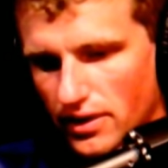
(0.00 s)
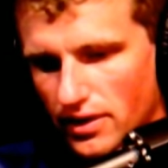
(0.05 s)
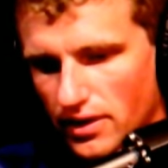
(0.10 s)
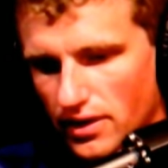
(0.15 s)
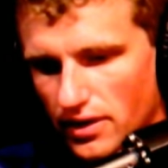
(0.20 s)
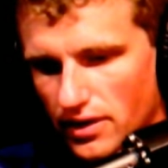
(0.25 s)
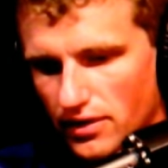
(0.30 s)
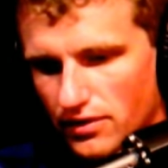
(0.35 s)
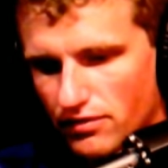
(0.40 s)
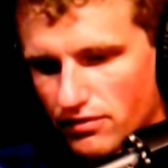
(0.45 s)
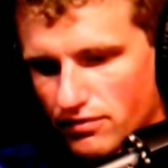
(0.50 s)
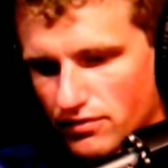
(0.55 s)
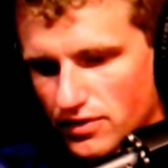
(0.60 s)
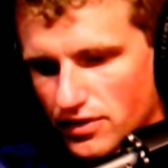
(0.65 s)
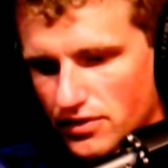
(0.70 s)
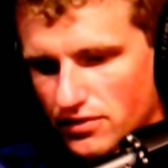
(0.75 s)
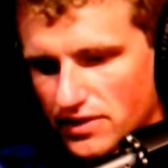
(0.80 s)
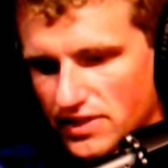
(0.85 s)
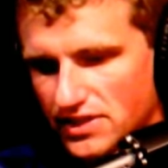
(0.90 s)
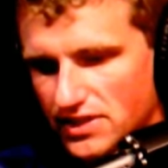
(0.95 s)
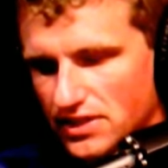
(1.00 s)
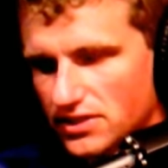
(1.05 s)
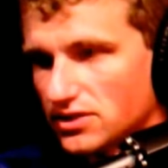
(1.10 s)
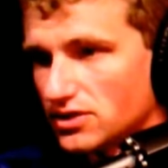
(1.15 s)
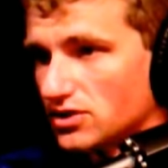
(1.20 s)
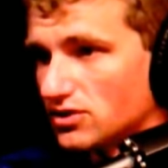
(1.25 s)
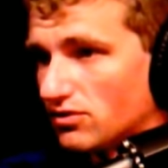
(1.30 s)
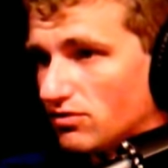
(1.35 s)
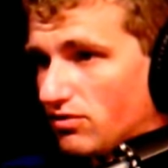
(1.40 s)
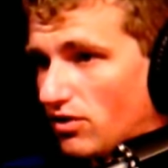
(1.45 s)
3
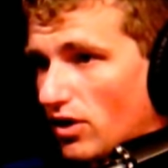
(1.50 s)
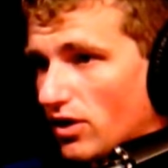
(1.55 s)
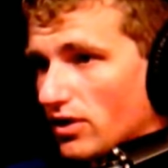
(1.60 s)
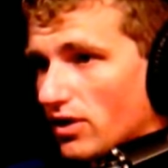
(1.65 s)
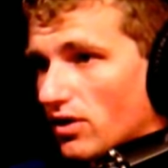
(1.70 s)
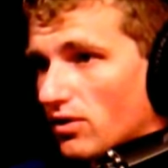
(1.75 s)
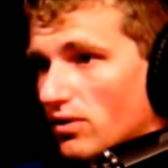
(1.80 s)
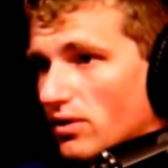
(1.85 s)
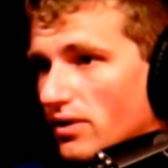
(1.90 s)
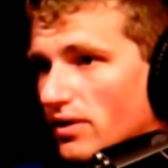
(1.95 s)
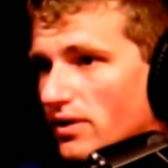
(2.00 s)
seasons of Fargo.